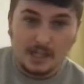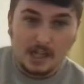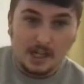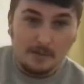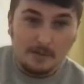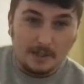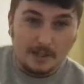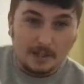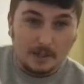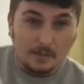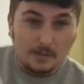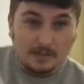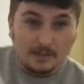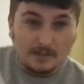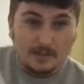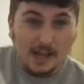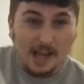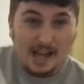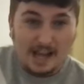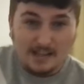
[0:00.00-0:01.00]
but it was an
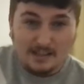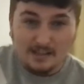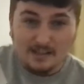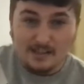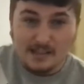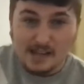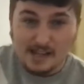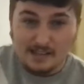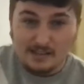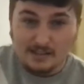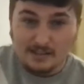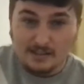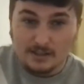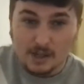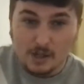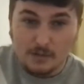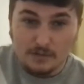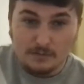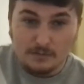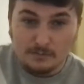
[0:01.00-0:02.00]
excellent
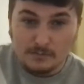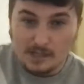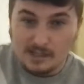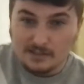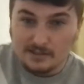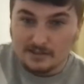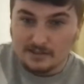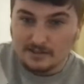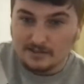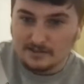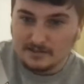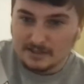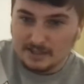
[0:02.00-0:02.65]
goal from Buxton.